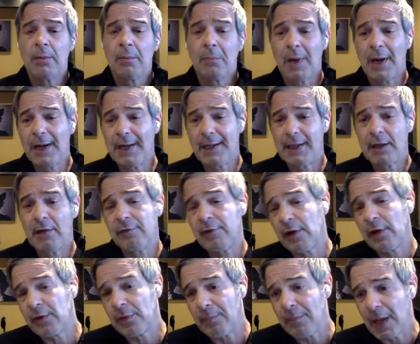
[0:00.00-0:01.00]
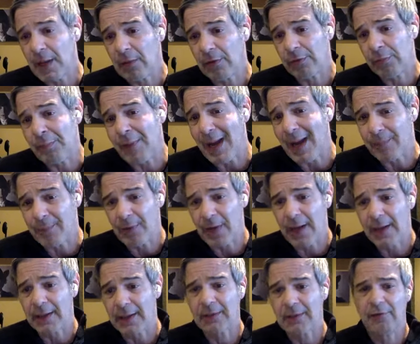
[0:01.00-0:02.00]
mining of other metals,
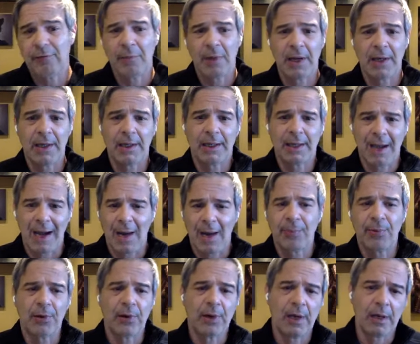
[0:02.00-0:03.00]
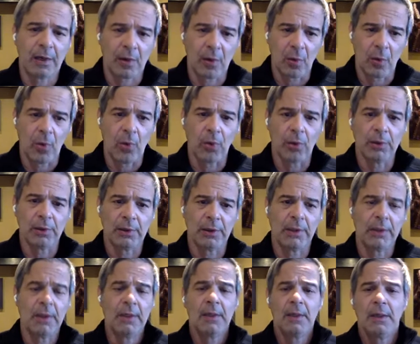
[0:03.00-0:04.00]
byproduct of mining copper and gold
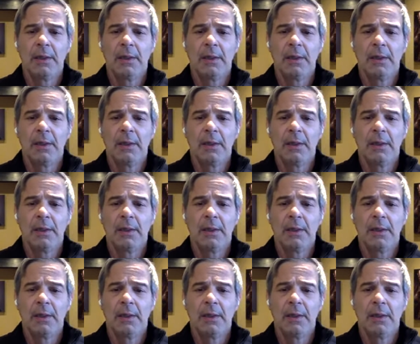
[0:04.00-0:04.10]
and,